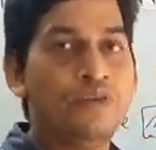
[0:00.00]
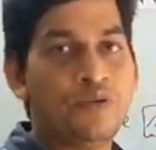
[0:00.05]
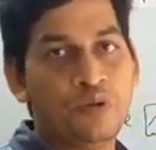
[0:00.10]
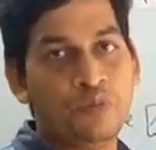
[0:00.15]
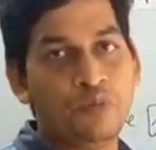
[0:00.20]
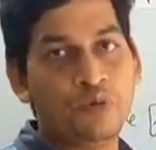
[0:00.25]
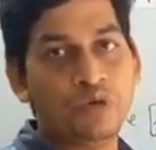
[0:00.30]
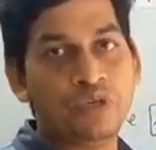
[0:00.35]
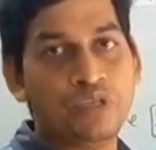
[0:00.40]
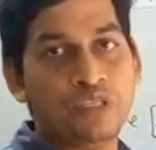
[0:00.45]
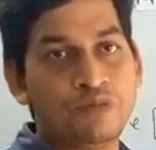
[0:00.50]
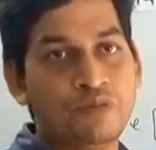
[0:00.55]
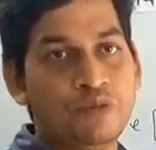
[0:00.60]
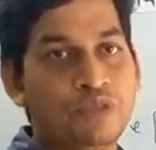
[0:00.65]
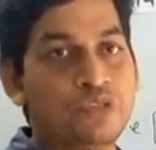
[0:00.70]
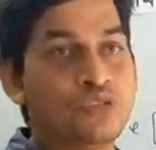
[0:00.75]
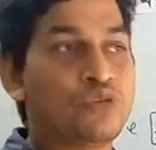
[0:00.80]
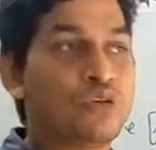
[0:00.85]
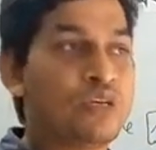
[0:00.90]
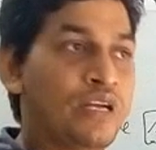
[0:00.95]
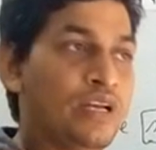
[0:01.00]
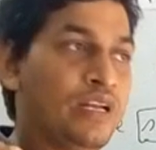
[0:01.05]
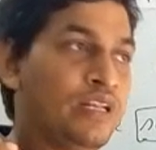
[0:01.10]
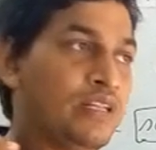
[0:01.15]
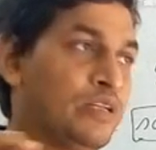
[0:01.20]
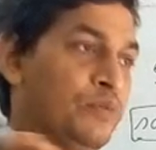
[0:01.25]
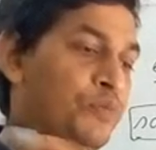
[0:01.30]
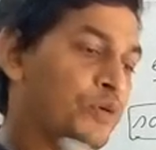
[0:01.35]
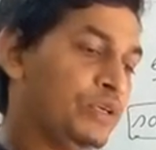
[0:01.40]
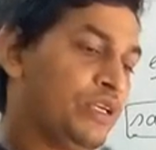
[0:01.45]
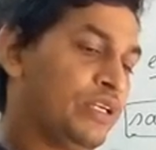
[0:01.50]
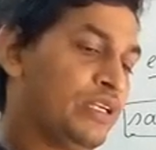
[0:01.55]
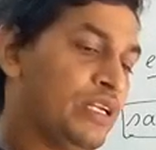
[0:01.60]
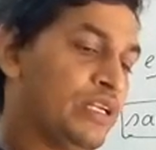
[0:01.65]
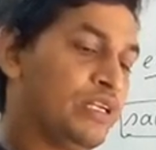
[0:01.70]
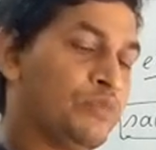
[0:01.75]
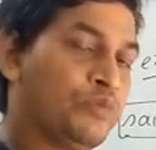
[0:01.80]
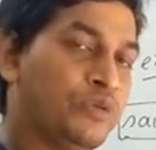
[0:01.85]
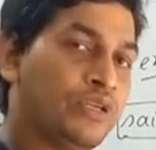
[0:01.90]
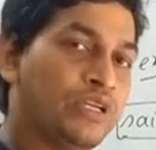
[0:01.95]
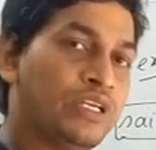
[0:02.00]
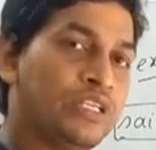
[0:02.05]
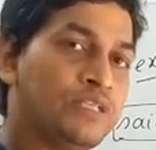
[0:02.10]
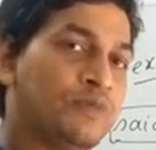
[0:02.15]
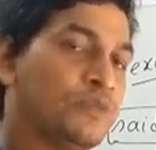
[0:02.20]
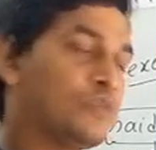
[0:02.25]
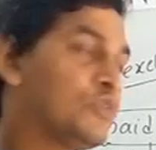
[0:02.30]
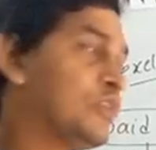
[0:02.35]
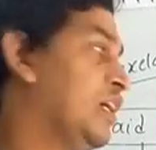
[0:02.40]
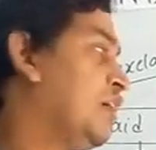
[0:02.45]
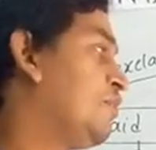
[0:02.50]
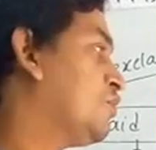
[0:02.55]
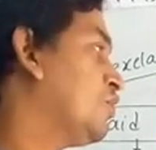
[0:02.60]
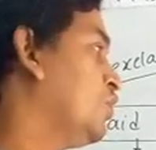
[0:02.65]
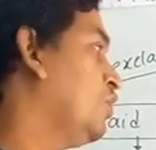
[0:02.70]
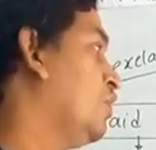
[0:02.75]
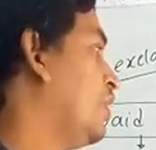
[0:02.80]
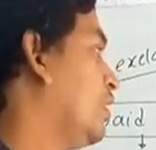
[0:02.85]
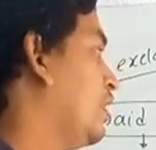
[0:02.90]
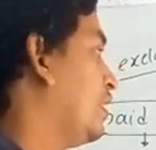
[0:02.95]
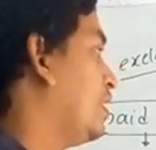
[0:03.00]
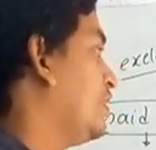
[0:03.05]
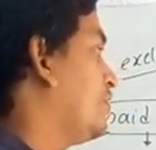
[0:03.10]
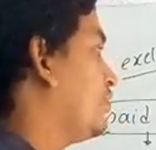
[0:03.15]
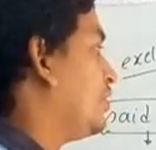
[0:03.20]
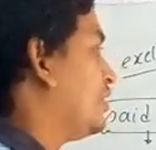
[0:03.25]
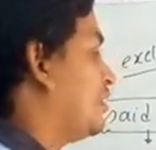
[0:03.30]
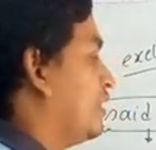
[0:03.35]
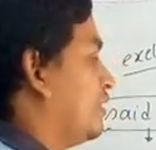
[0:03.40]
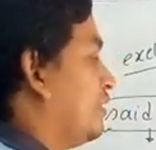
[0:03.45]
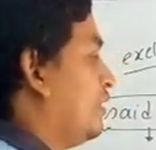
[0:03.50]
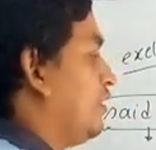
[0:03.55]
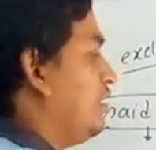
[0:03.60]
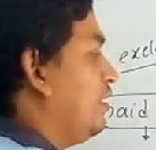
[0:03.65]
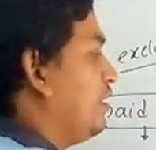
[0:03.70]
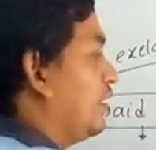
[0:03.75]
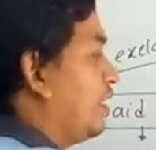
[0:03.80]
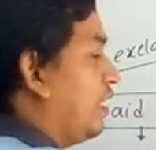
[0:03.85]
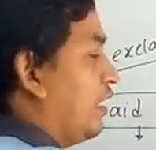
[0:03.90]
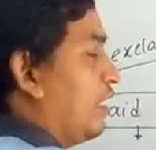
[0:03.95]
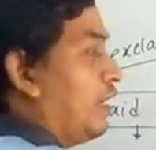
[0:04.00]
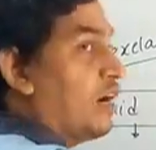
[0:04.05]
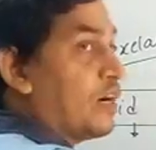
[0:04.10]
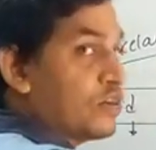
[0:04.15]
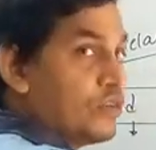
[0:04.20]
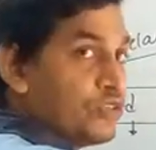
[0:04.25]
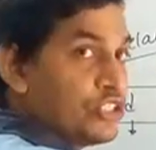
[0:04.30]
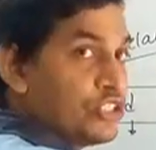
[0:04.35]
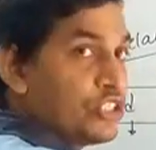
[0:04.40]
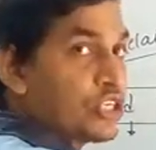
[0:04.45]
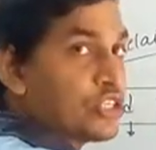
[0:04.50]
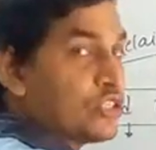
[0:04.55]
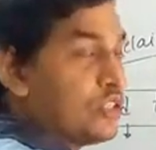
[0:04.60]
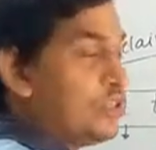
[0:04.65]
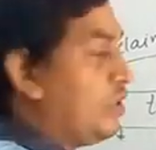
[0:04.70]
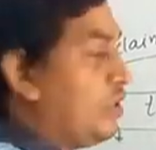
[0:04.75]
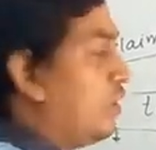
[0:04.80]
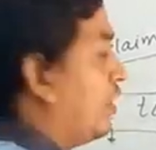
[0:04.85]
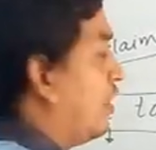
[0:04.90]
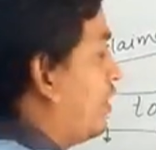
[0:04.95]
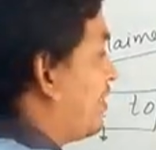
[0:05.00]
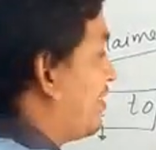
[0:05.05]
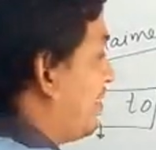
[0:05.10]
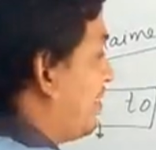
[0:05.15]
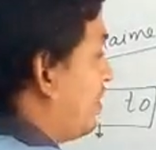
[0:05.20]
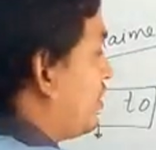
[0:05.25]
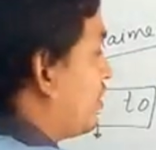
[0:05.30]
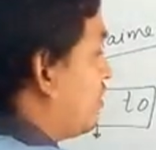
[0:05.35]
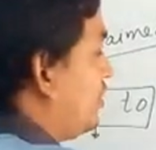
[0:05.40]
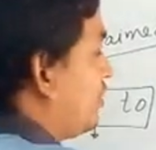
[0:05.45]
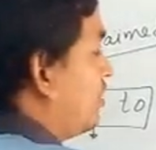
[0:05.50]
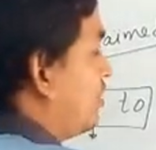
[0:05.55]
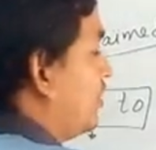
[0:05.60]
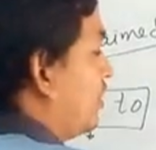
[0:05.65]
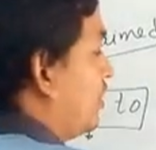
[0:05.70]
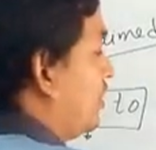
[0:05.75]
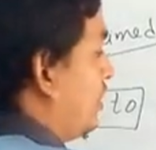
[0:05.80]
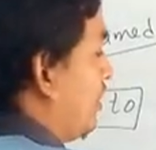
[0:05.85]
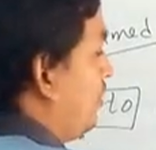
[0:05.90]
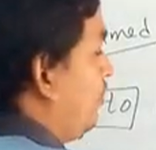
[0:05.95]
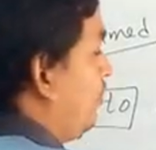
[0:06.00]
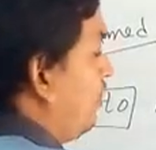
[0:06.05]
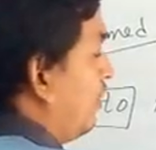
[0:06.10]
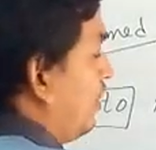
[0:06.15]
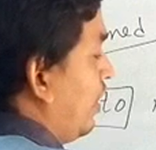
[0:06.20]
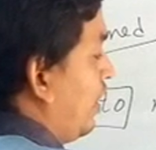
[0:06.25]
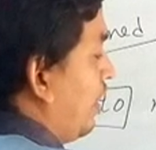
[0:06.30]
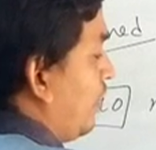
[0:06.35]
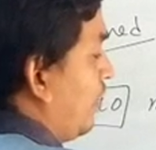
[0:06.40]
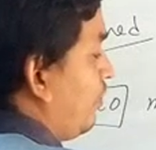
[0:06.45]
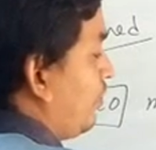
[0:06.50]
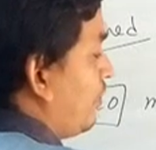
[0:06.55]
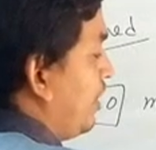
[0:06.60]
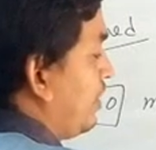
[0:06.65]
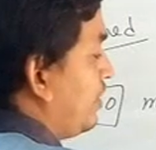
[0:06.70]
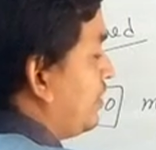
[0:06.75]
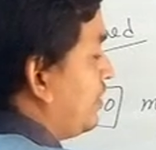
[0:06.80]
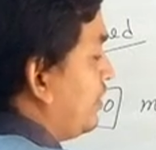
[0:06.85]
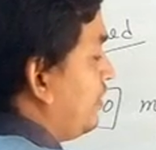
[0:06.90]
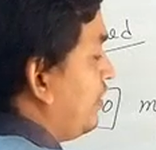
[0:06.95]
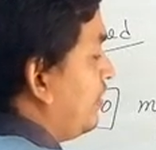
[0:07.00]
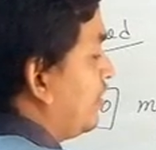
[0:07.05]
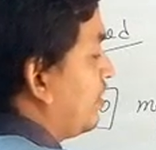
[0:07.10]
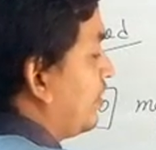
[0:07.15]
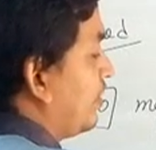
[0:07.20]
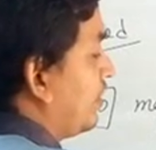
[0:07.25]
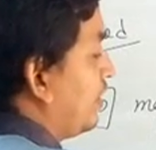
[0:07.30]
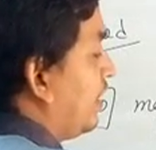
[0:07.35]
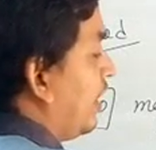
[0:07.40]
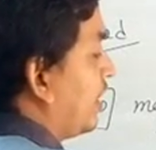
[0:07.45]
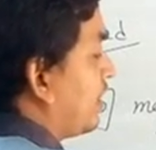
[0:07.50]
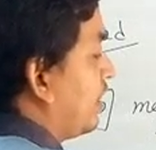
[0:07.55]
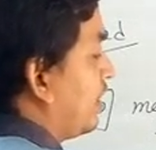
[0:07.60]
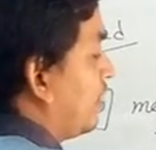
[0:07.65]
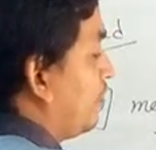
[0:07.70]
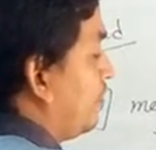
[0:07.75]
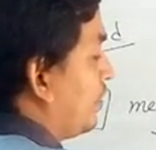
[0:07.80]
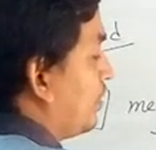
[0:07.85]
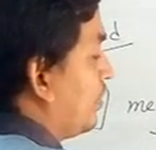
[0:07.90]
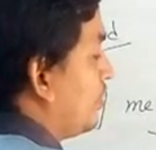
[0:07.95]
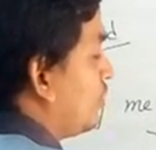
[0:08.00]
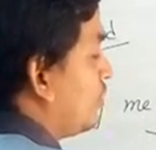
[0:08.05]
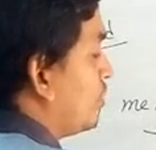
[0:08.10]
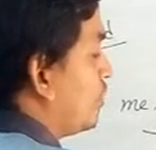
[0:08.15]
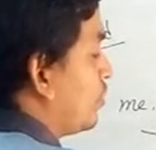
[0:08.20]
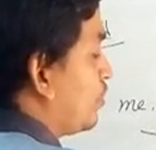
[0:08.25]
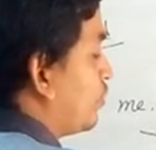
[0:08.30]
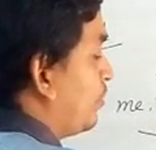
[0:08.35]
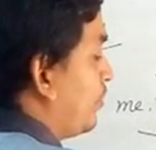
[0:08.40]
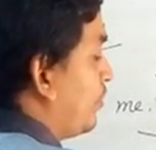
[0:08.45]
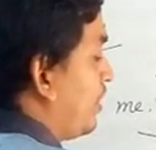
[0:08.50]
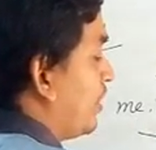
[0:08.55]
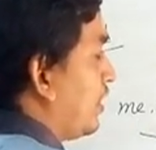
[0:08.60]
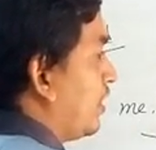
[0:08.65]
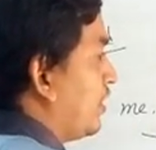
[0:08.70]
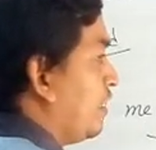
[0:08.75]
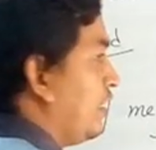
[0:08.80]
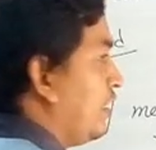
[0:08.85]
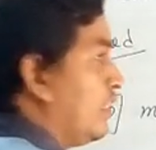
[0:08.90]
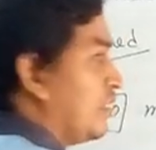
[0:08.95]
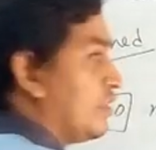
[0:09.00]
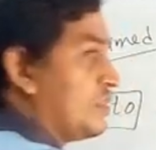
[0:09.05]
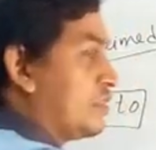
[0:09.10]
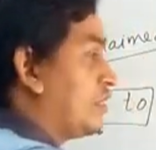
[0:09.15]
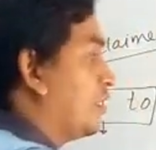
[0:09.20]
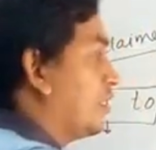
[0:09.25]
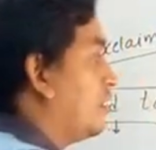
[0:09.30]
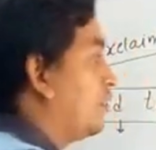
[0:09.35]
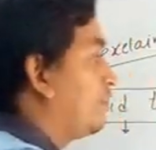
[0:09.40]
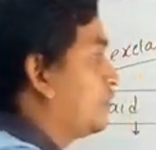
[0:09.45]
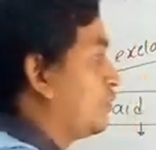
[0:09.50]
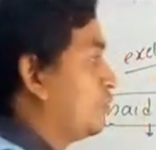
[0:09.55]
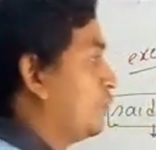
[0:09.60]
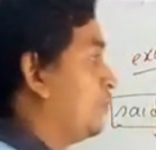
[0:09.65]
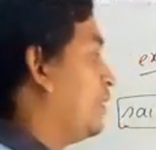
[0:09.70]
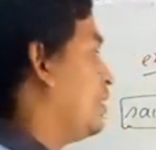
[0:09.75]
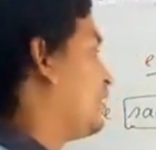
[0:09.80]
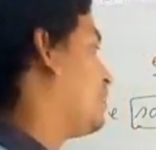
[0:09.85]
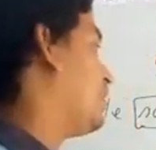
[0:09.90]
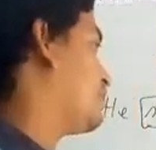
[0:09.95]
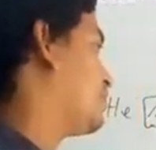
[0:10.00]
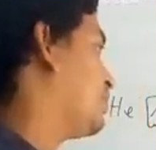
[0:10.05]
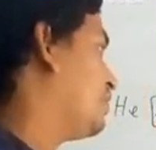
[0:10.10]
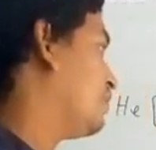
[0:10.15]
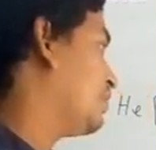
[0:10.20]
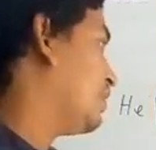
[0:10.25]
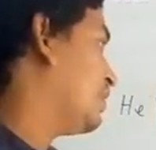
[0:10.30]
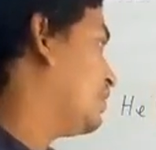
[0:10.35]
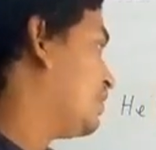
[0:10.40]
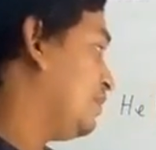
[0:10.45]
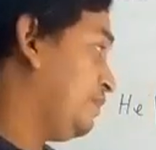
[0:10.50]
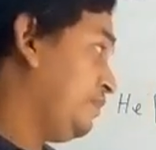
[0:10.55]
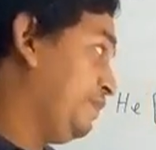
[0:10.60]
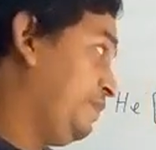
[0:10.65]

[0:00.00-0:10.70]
reported speech. To connect reported and reporting speech, we have to insert here a conjunction, a connectors. Now I write here that, because to make a sentence